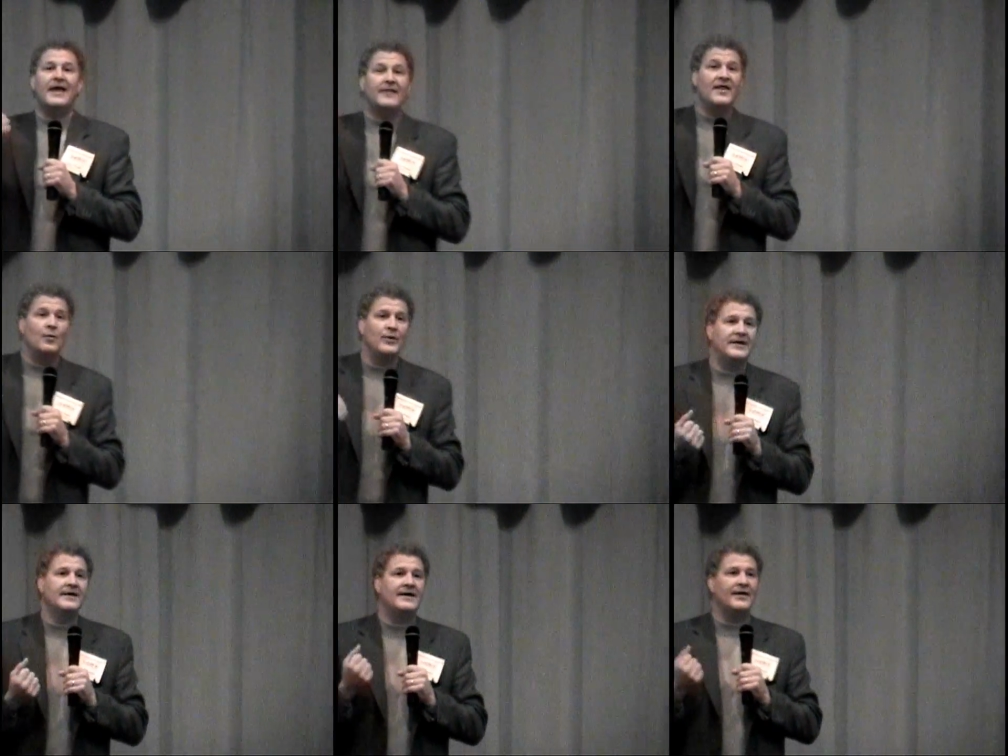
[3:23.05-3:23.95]
and that we
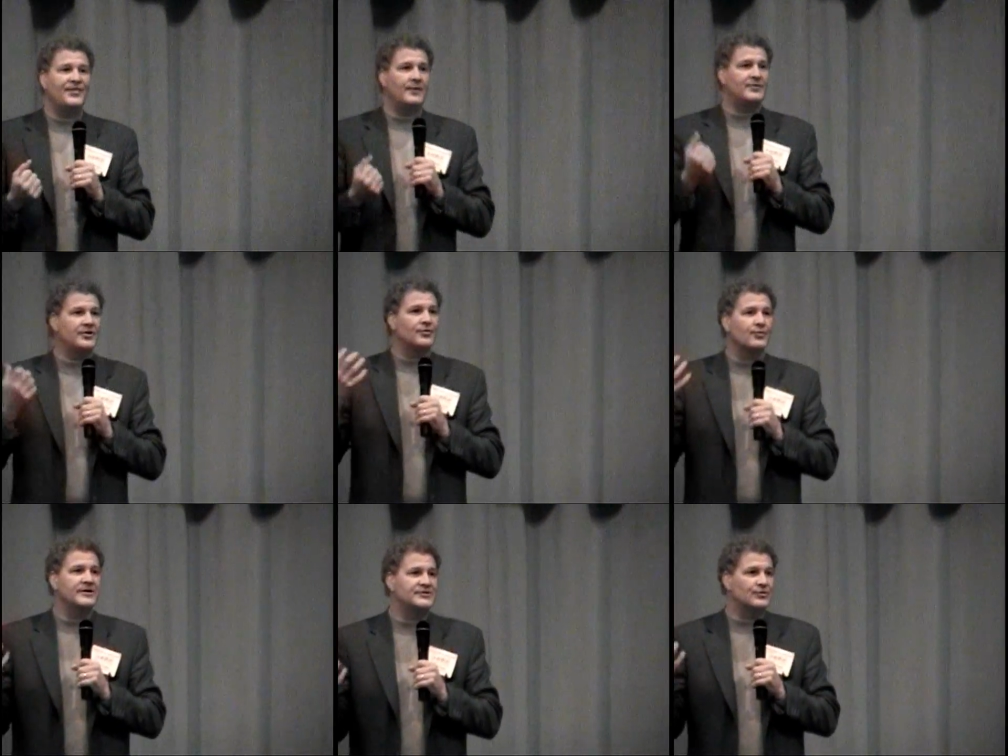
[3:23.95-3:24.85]
can get them to the
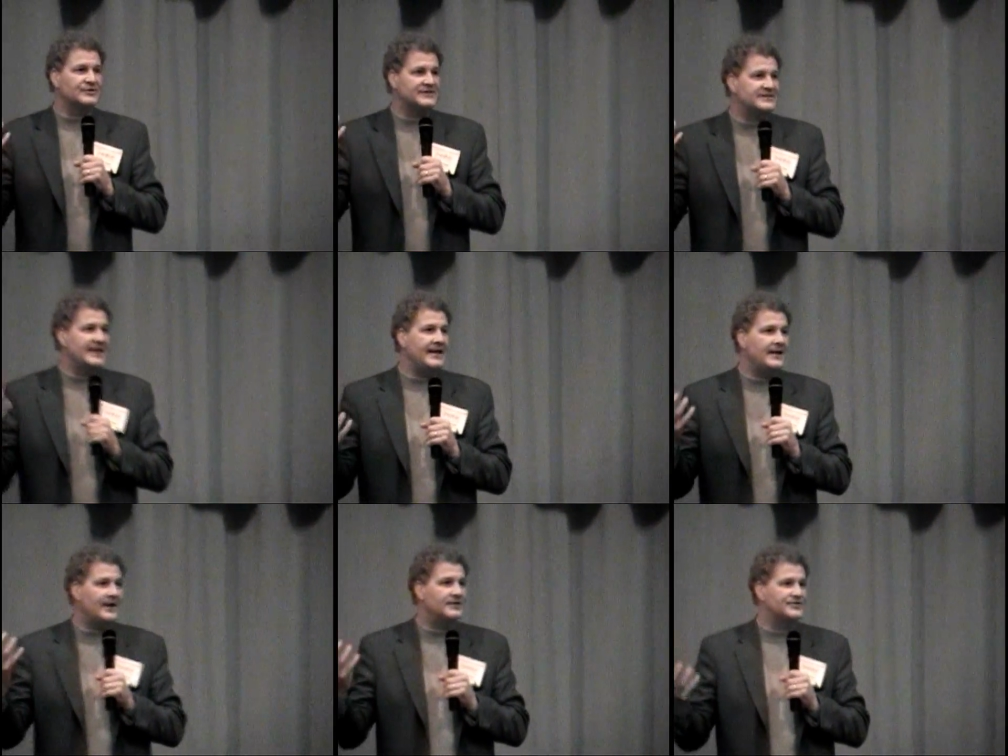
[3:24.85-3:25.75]
resources they
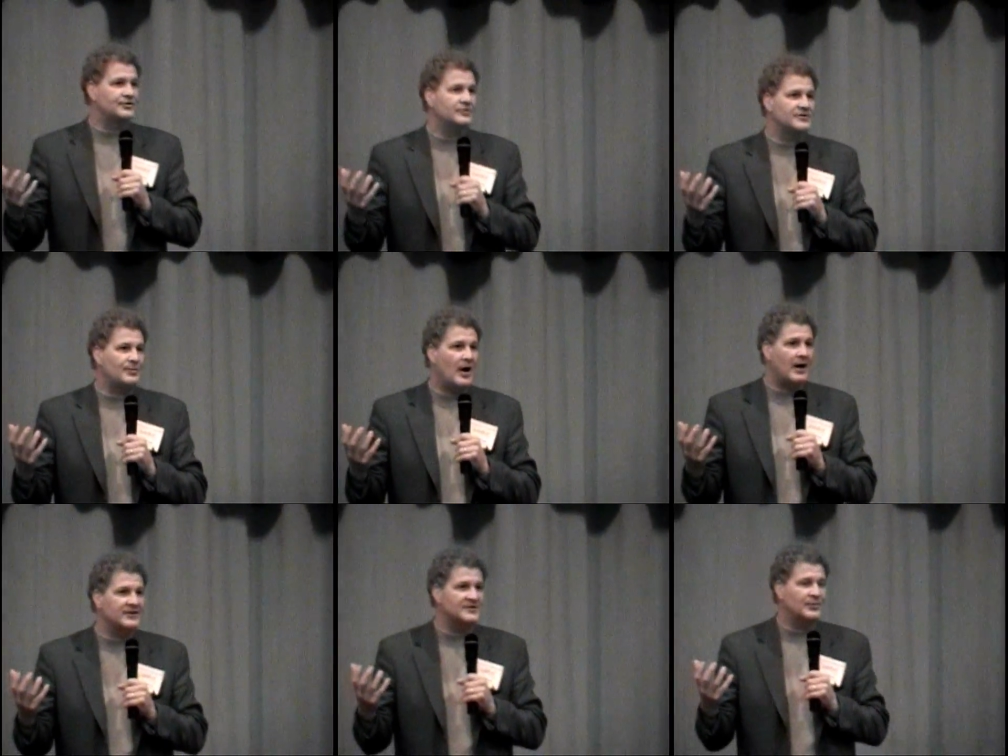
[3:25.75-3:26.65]
need as soon as
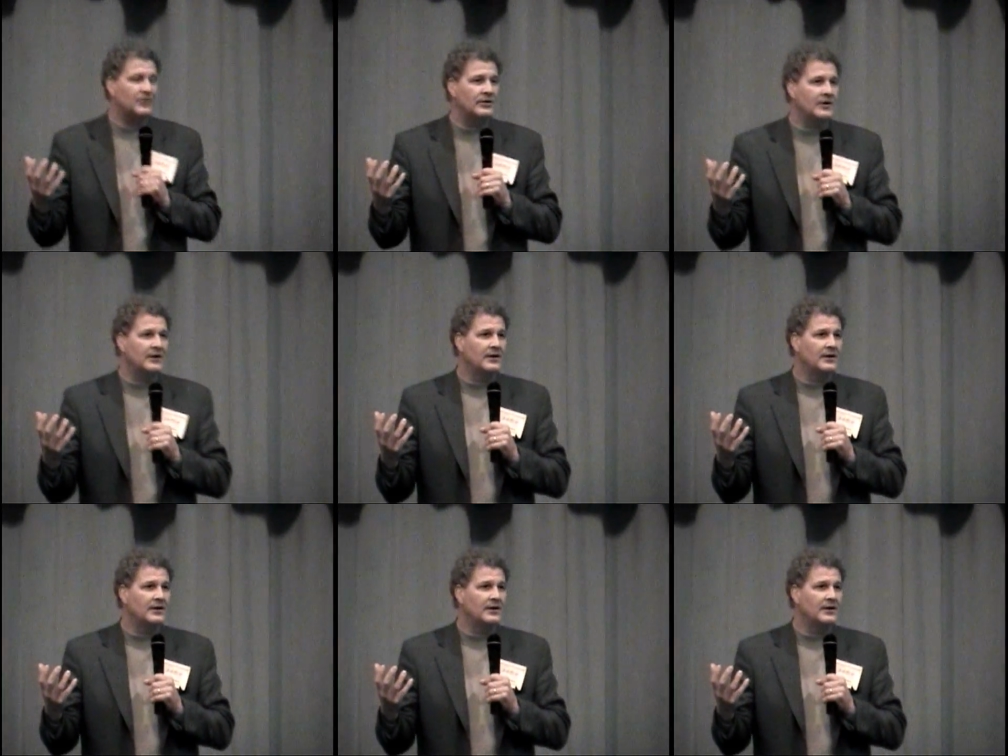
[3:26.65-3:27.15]
possible